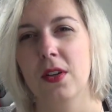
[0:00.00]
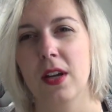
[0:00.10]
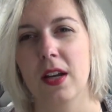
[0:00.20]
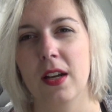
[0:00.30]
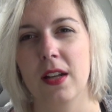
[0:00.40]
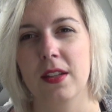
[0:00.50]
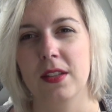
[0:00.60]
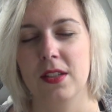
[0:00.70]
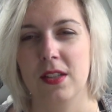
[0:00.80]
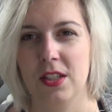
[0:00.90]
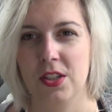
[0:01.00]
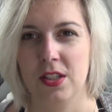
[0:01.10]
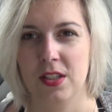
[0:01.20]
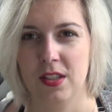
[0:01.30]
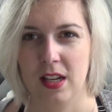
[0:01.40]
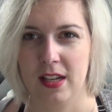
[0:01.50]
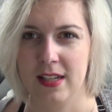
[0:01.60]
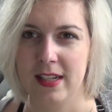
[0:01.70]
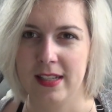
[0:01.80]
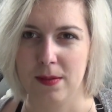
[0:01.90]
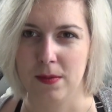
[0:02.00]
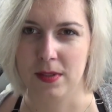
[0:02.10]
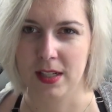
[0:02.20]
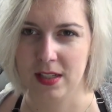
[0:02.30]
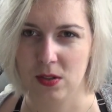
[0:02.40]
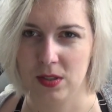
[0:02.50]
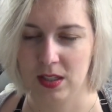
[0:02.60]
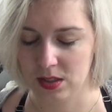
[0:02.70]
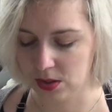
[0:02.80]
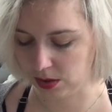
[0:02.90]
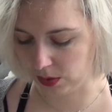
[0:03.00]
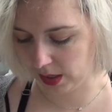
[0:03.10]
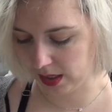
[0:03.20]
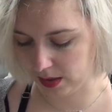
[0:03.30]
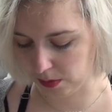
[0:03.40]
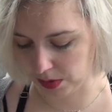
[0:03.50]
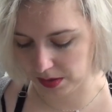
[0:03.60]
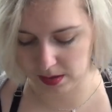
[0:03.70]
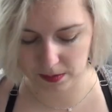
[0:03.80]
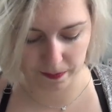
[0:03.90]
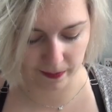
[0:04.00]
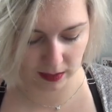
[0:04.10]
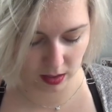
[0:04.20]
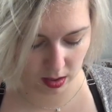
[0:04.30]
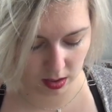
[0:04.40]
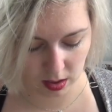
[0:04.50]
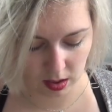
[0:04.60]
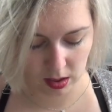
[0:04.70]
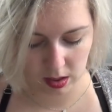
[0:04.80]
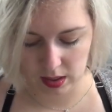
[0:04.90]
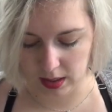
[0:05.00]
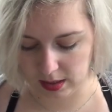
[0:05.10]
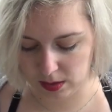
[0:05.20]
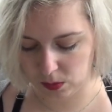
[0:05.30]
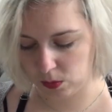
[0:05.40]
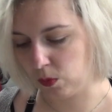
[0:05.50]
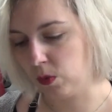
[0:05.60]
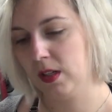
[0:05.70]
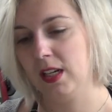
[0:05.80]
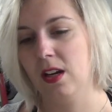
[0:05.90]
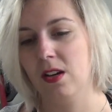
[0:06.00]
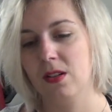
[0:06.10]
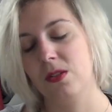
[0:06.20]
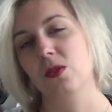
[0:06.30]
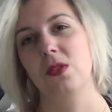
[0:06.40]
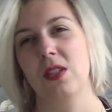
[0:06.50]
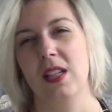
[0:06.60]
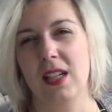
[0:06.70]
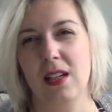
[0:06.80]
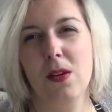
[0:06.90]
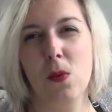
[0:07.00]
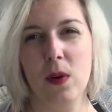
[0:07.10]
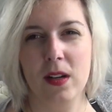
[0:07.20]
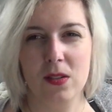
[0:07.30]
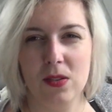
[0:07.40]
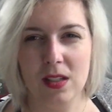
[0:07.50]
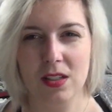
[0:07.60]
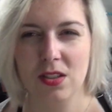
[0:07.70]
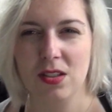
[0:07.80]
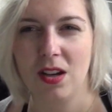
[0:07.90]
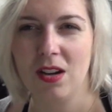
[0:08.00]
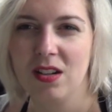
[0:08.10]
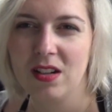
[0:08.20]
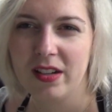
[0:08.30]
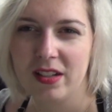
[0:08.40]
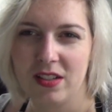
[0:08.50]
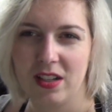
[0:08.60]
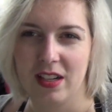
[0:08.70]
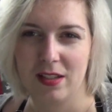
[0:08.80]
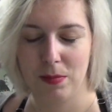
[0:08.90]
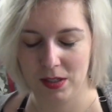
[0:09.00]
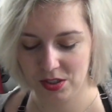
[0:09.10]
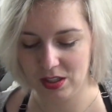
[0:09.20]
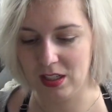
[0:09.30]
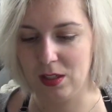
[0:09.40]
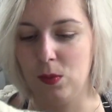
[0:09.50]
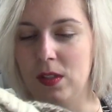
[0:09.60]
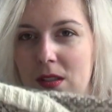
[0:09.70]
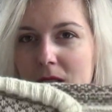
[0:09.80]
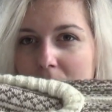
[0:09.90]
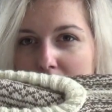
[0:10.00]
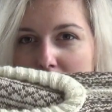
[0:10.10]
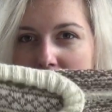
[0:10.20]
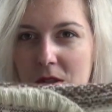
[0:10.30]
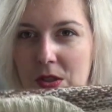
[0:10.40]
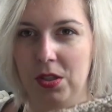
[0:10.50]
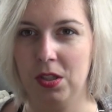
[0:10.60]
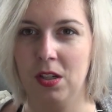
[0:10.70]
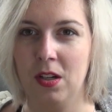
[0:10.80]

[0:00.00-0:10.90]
the stitches and knit those stitches together, but it's really hard to see where those stitches are, especially with so much